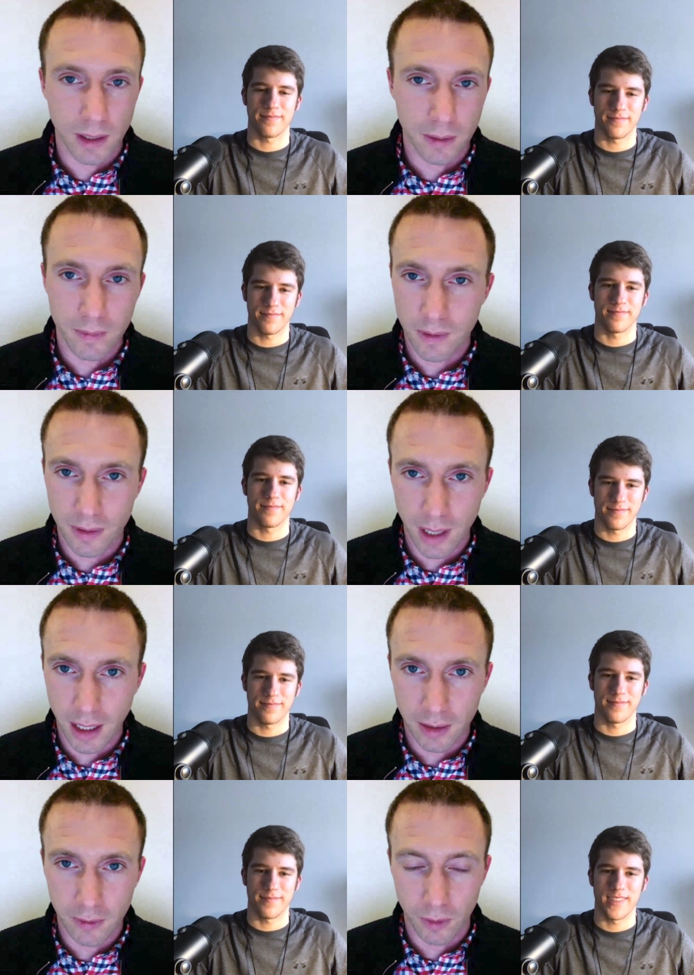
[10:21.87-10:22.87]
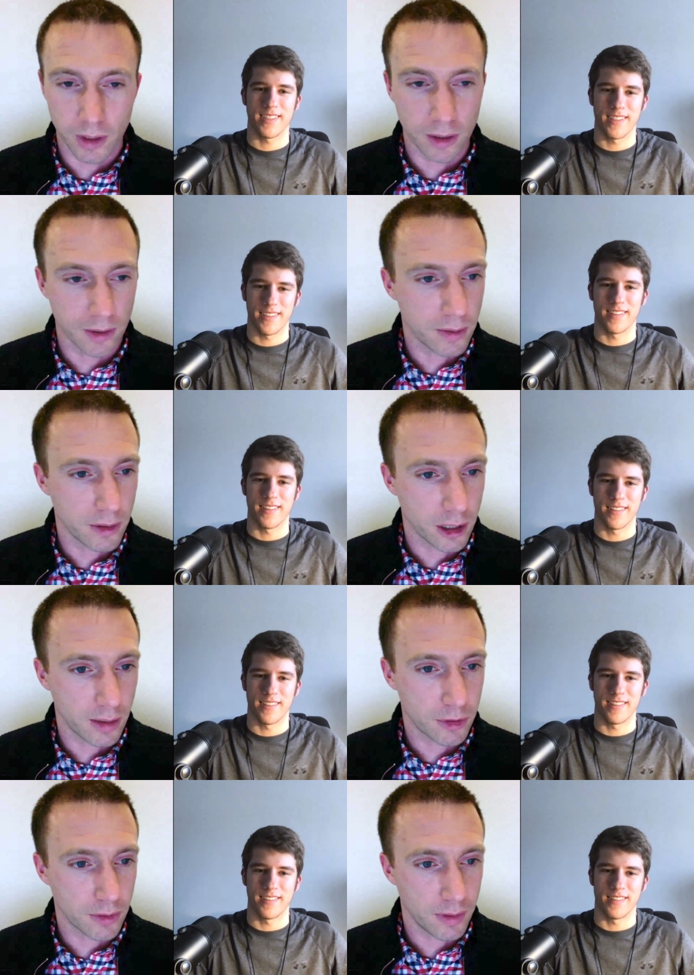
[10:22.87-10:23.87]
Speaker 1: you know, thank you for what you're doing. I'm
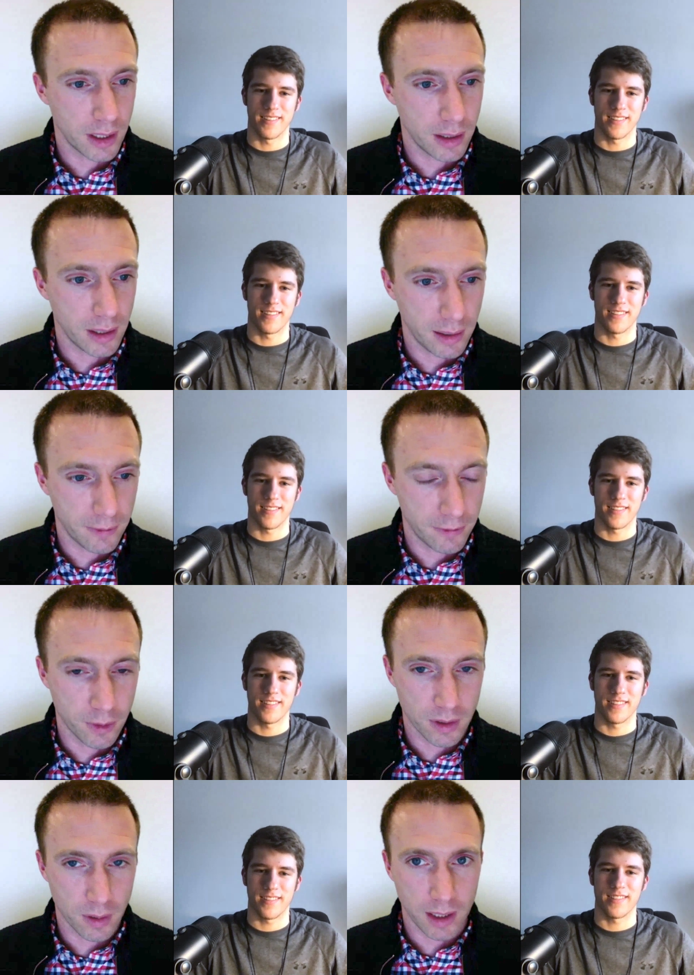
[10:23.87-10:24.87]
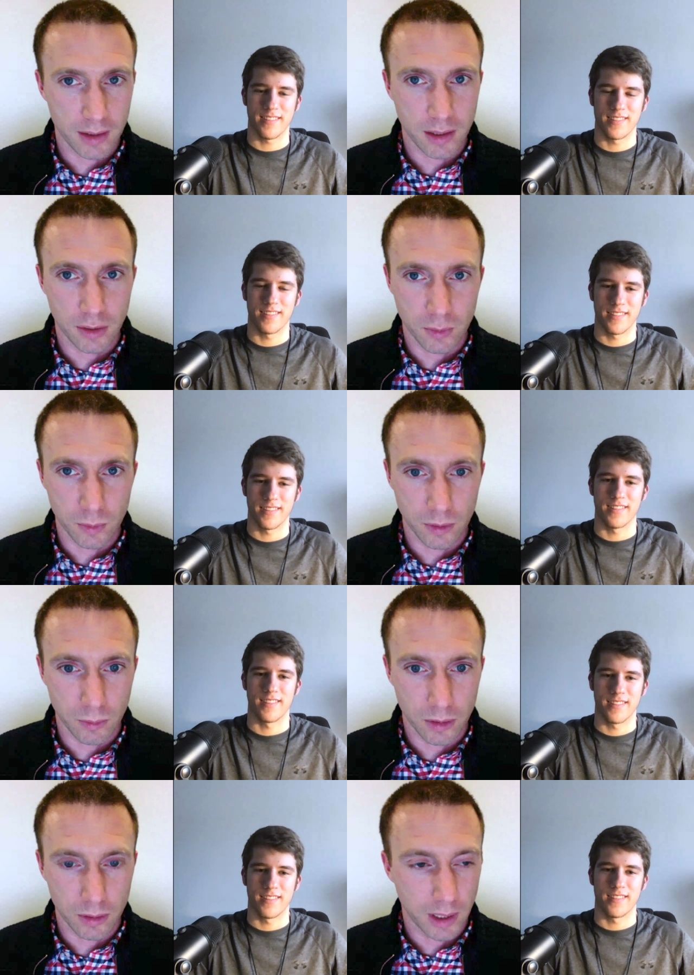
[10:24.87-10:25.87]
sure that uh, folks that watch this w-
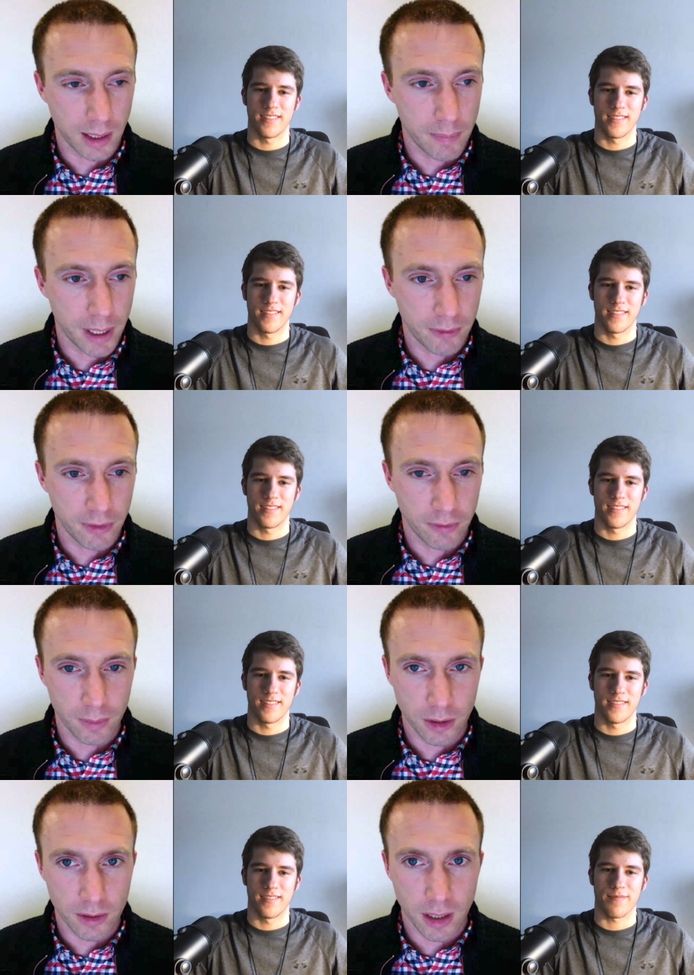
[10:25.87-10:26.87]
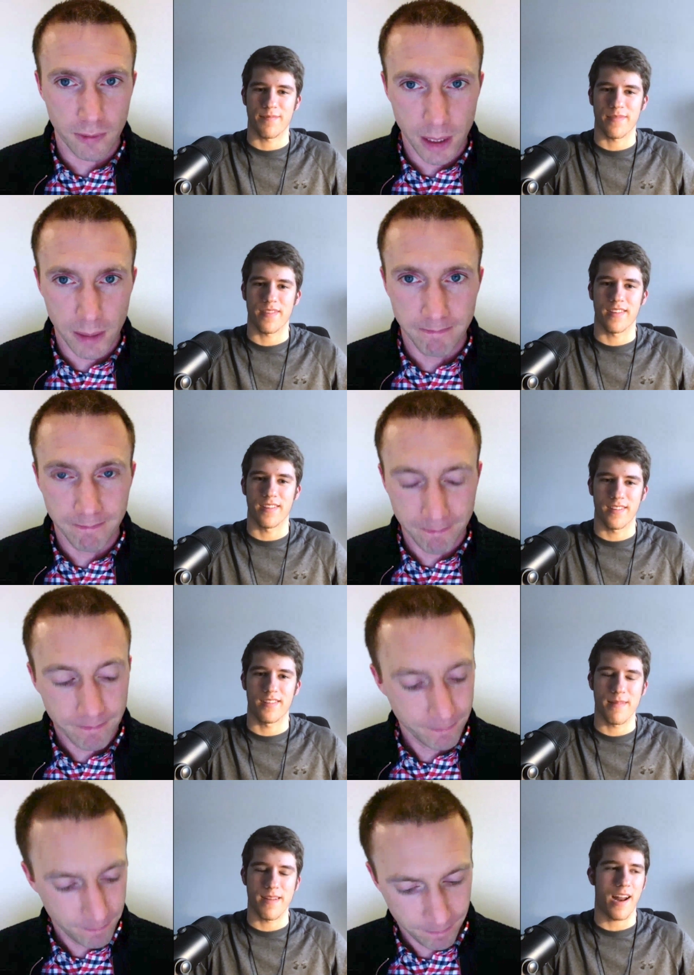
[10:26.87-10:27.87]
will um, benefit from your stuff, man
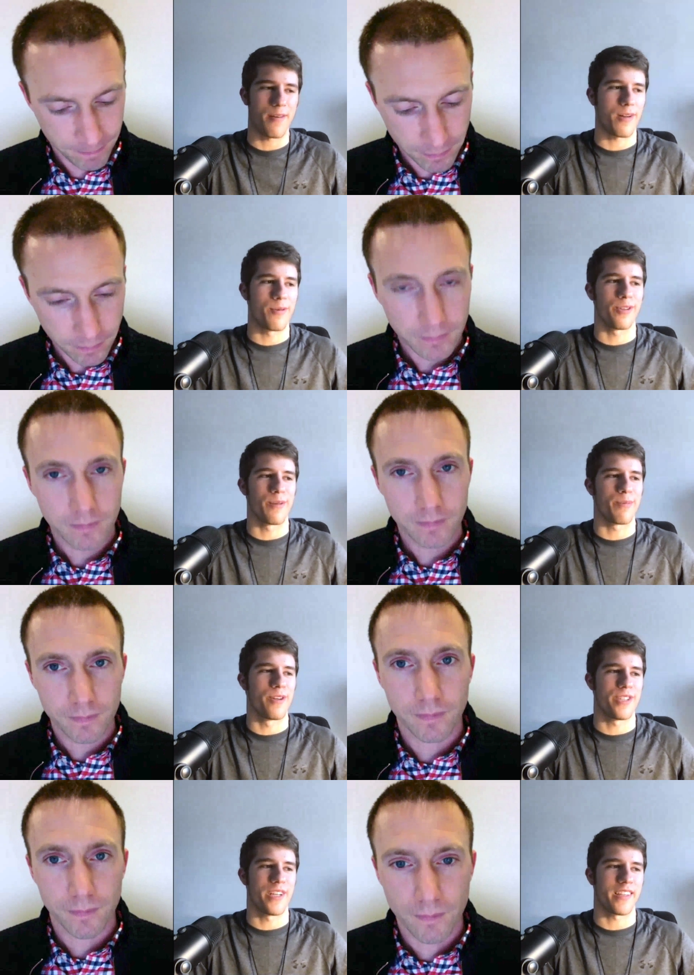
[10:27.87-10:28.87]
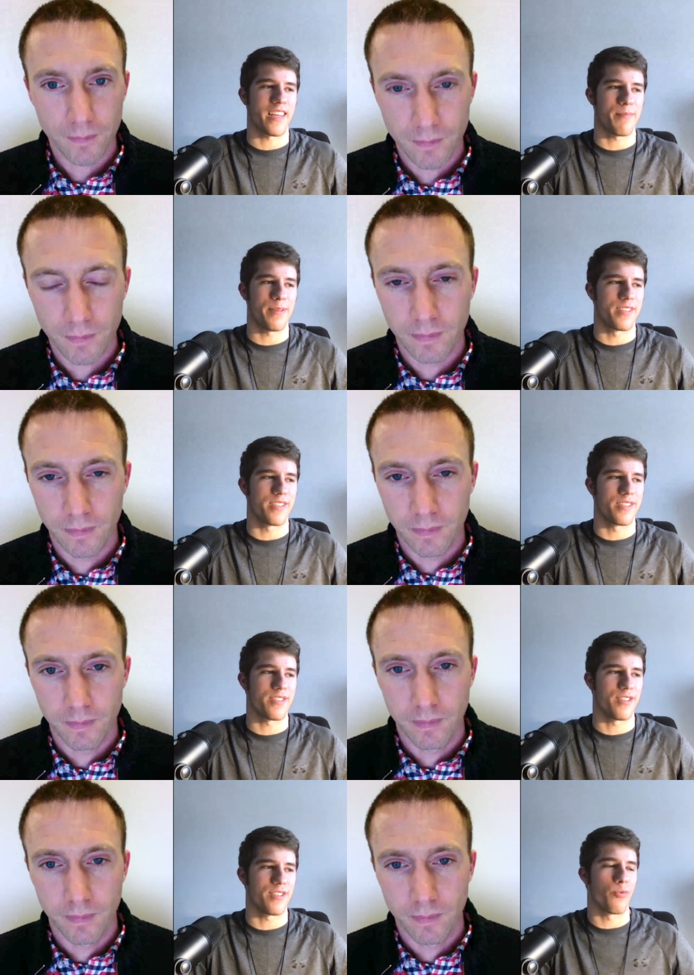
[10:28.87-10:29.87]
Speaker 2: man, I, I, really appreciate that because you
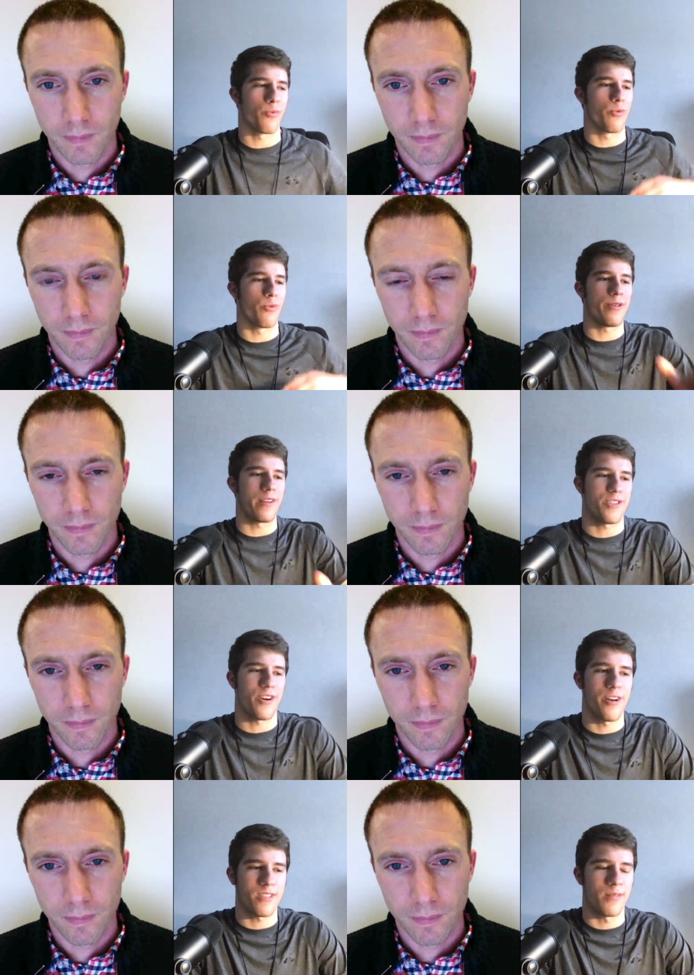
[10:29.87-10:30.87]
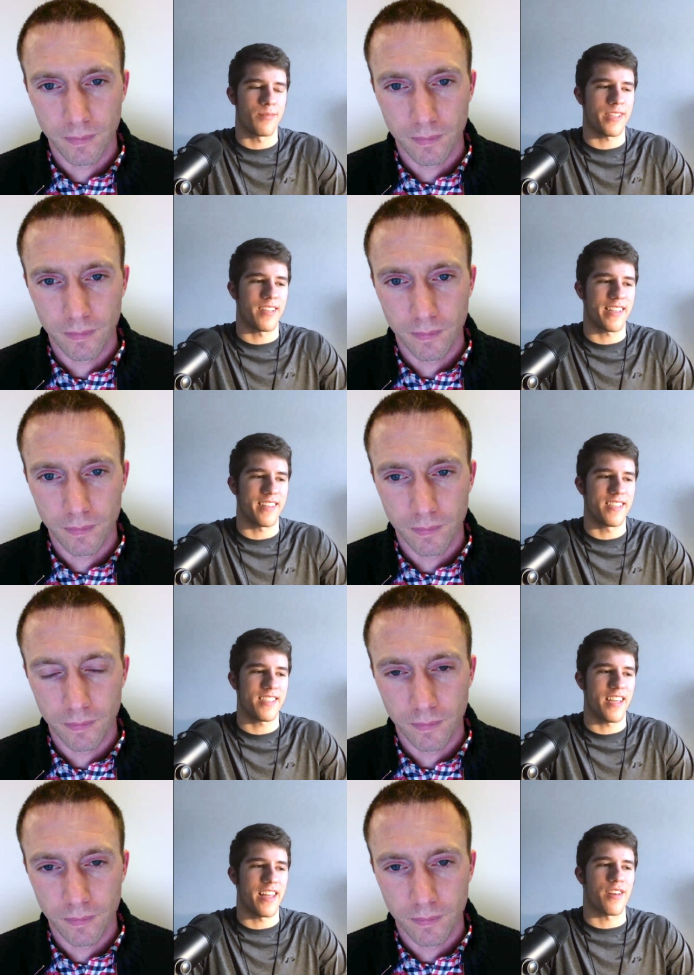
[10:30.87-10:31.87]
know when you get started with something like this
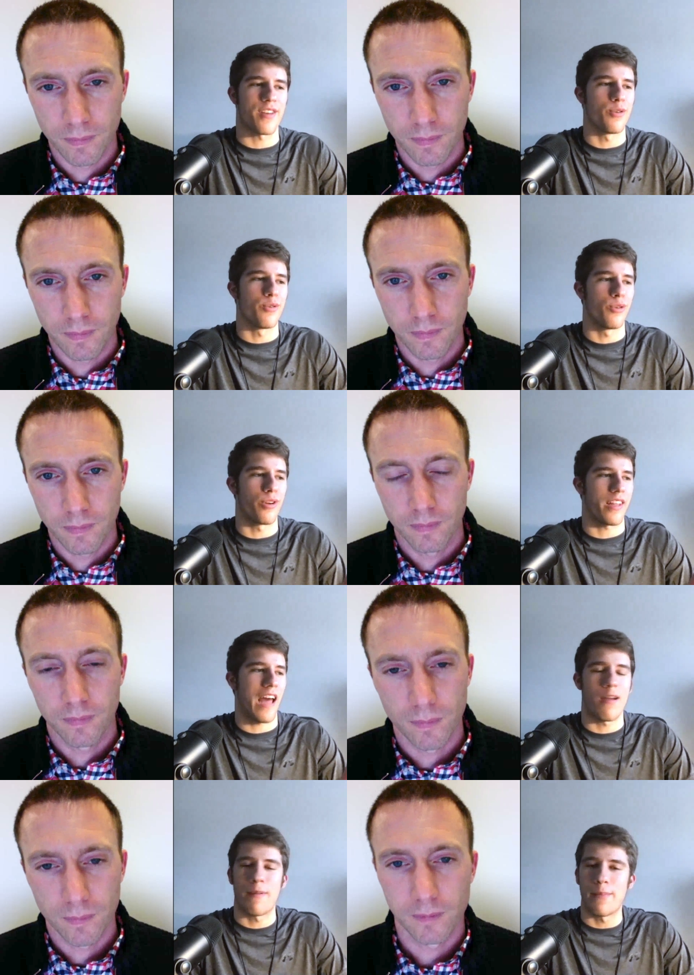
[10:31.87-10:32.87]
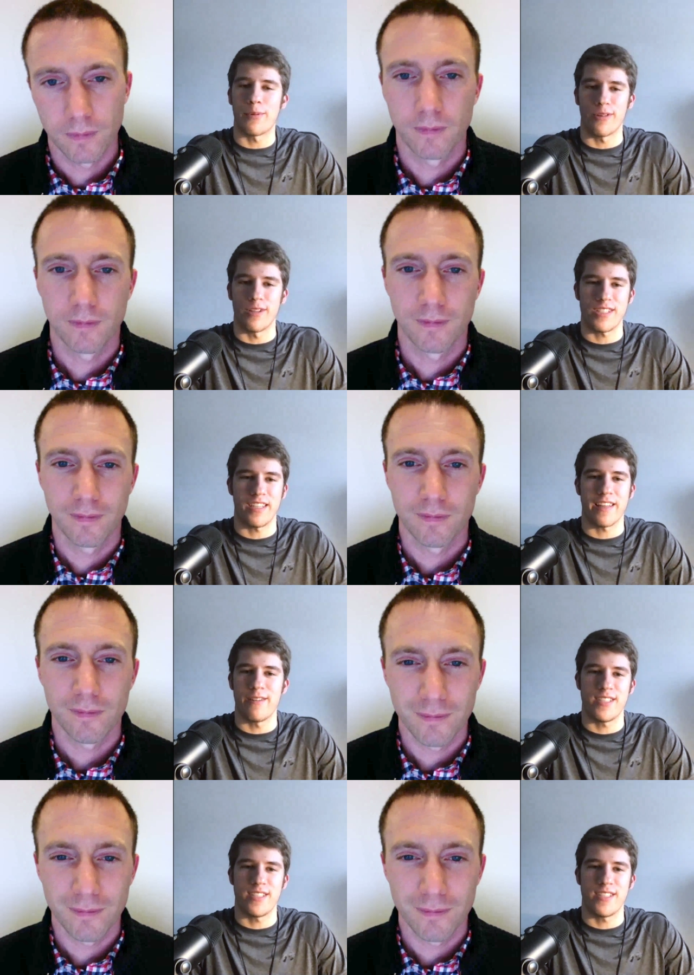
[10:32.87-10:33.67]
and you look at how many people are listening and you